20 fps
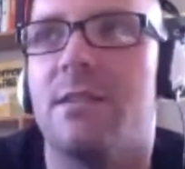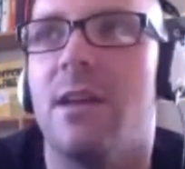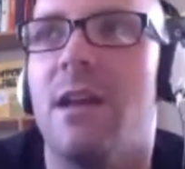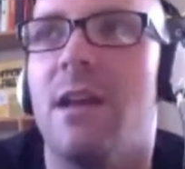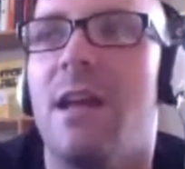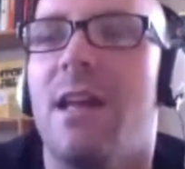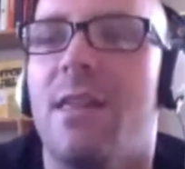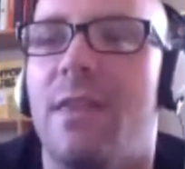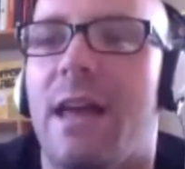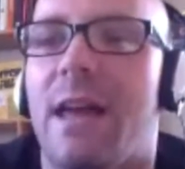
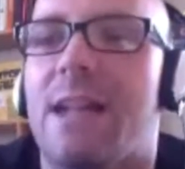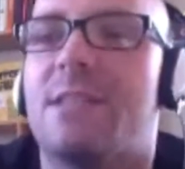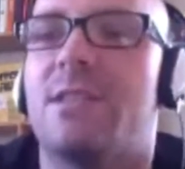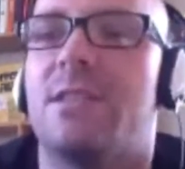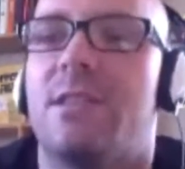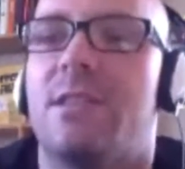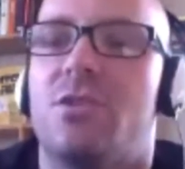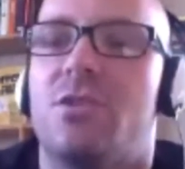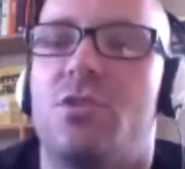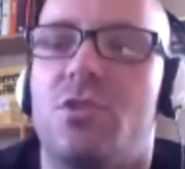the
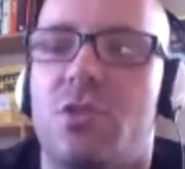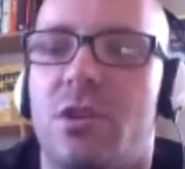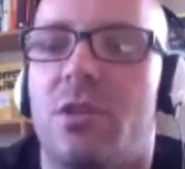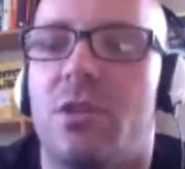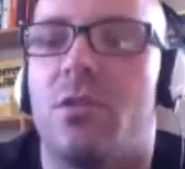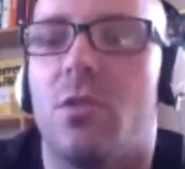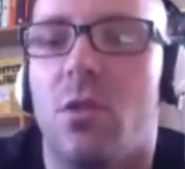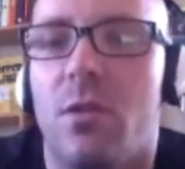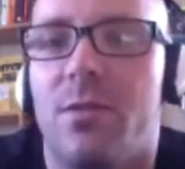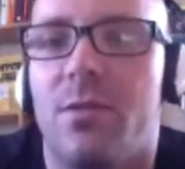general
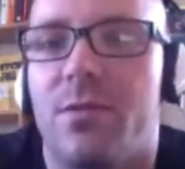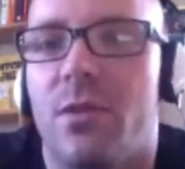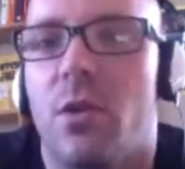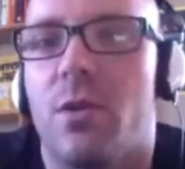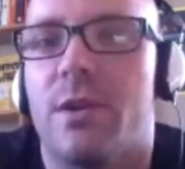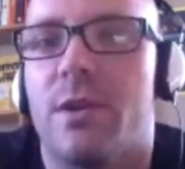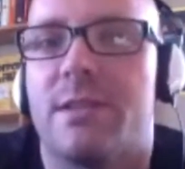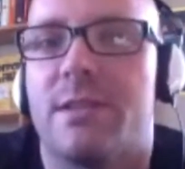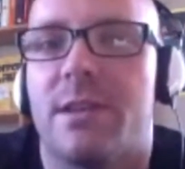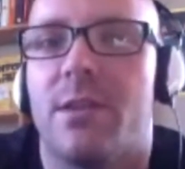focus
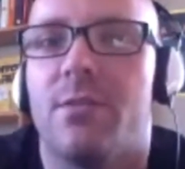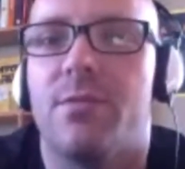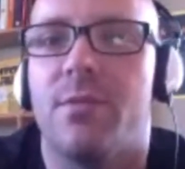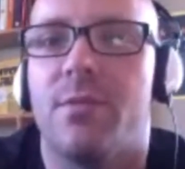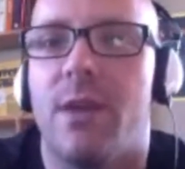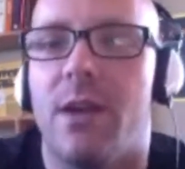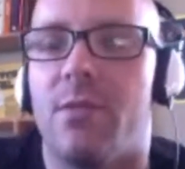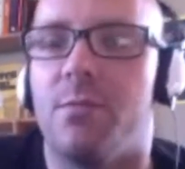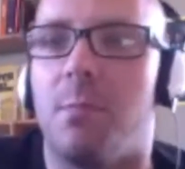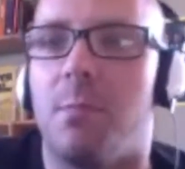of
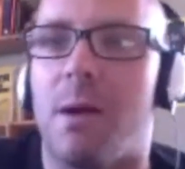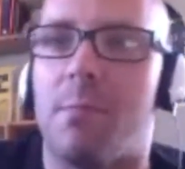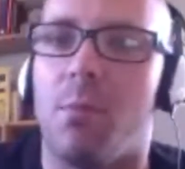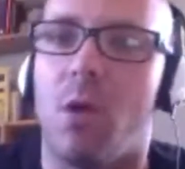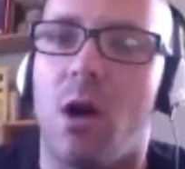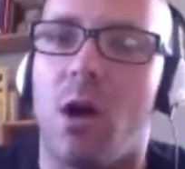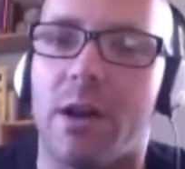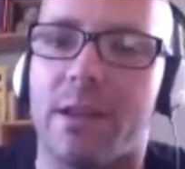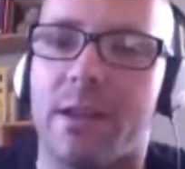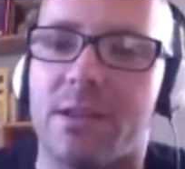my blog,
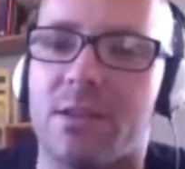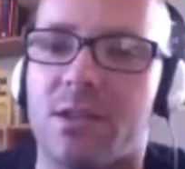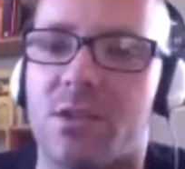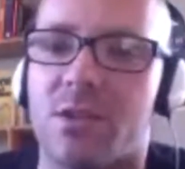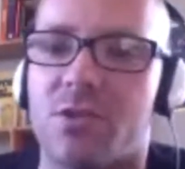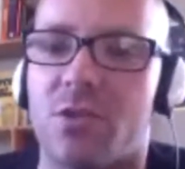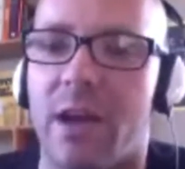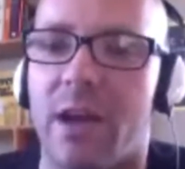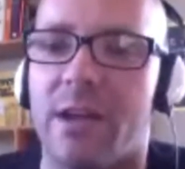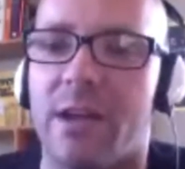is to try
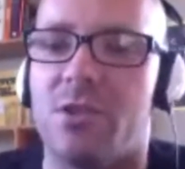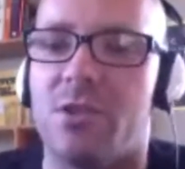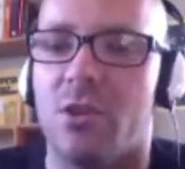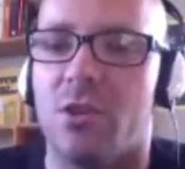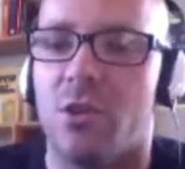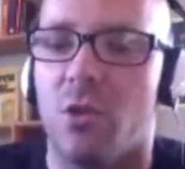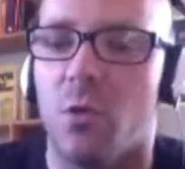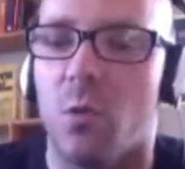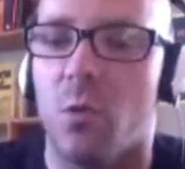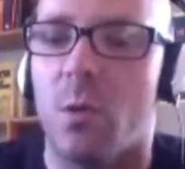to
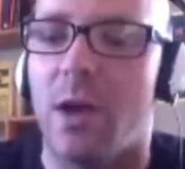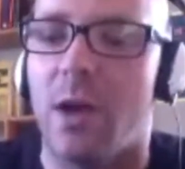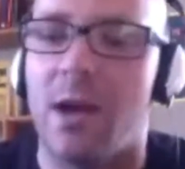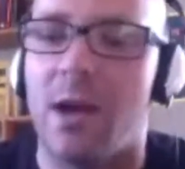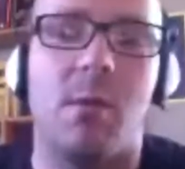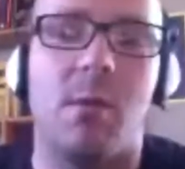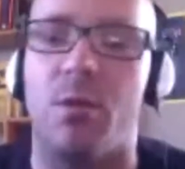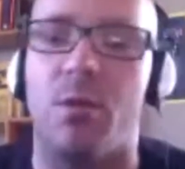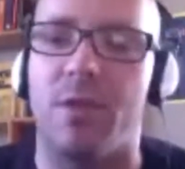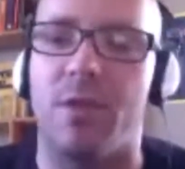come
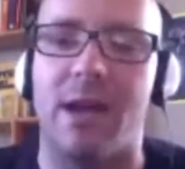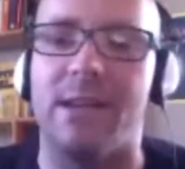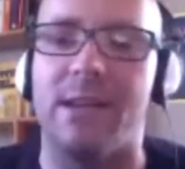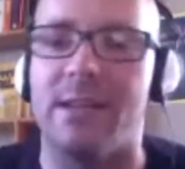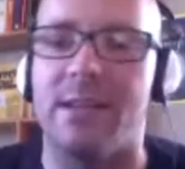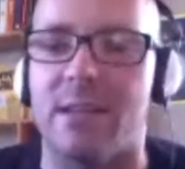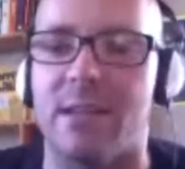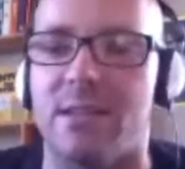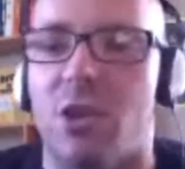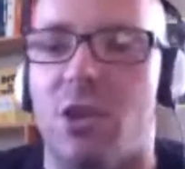up with
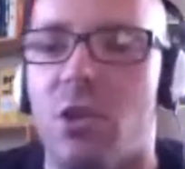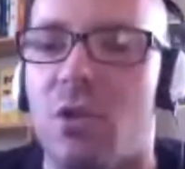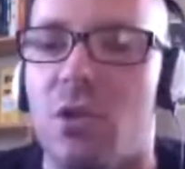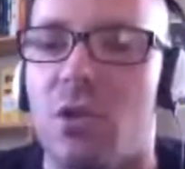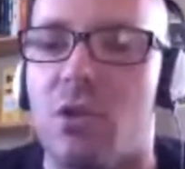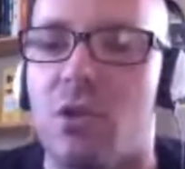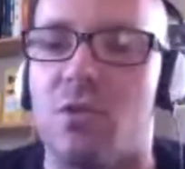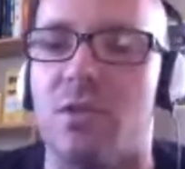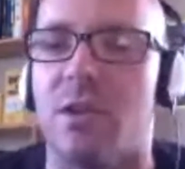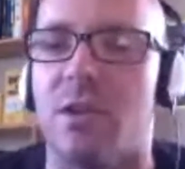ideas that you could
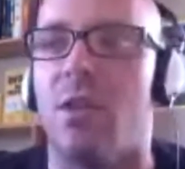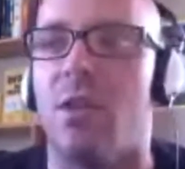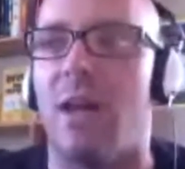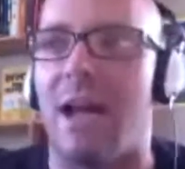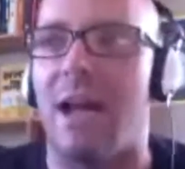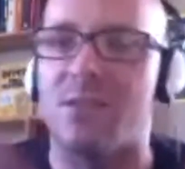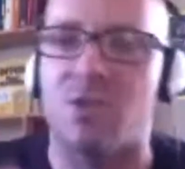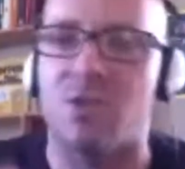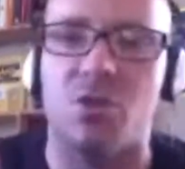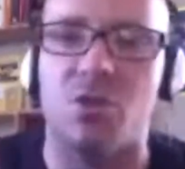use in class
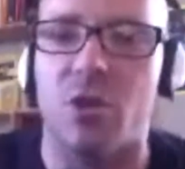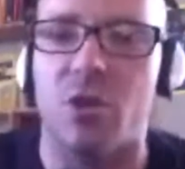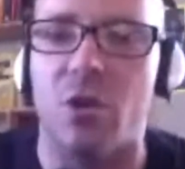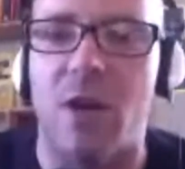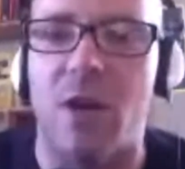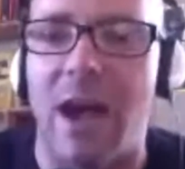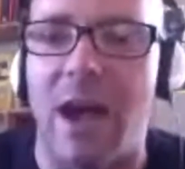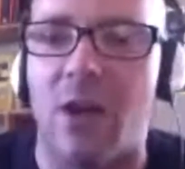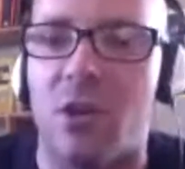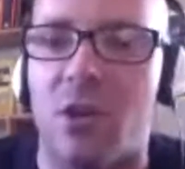and show you how
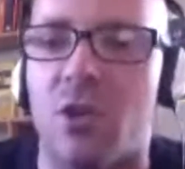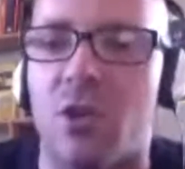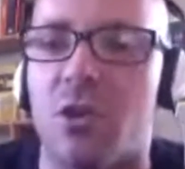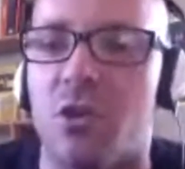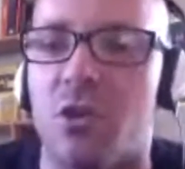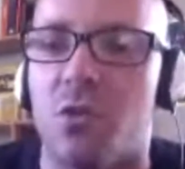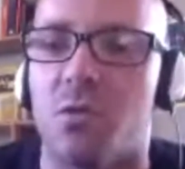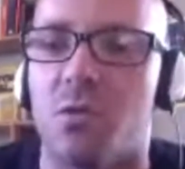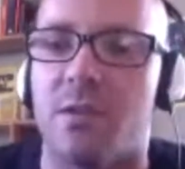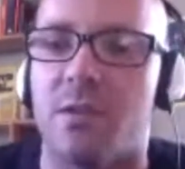you can
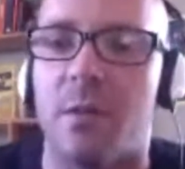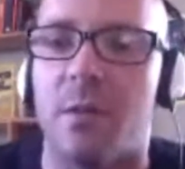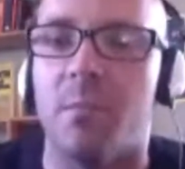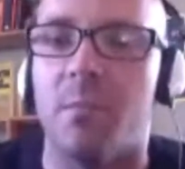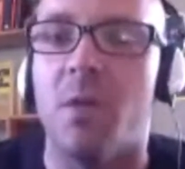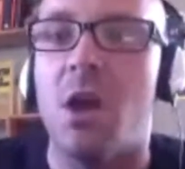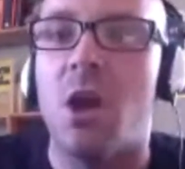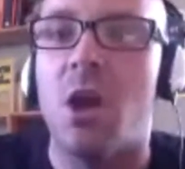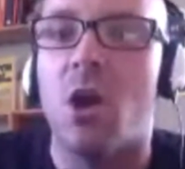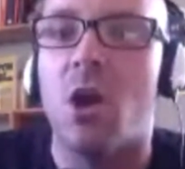use them
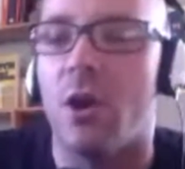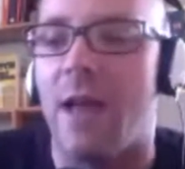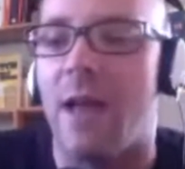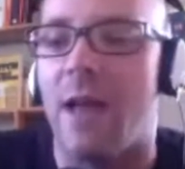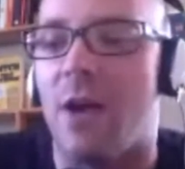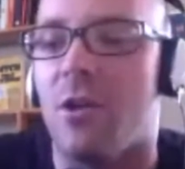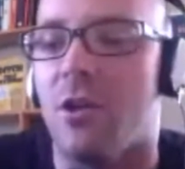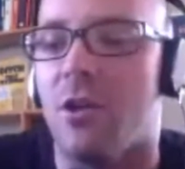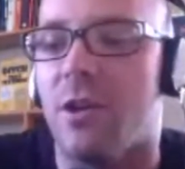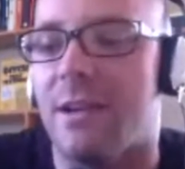or how you
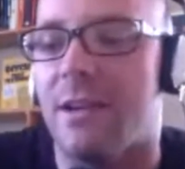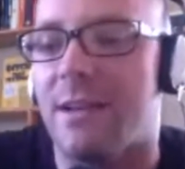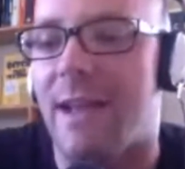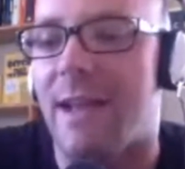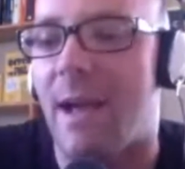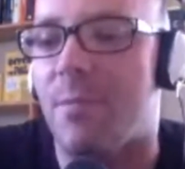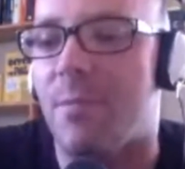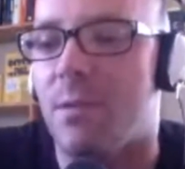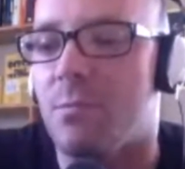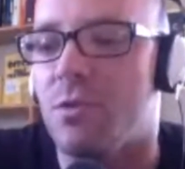could adapt
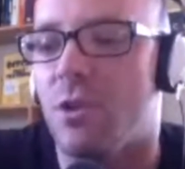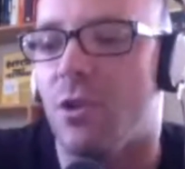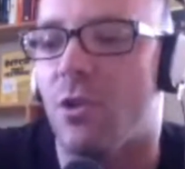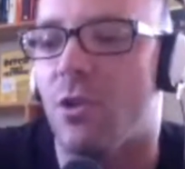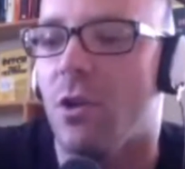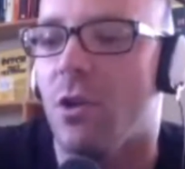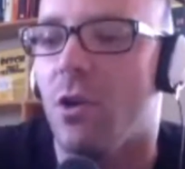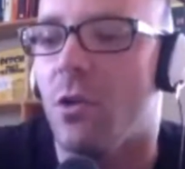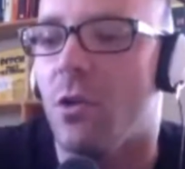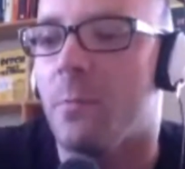them to your own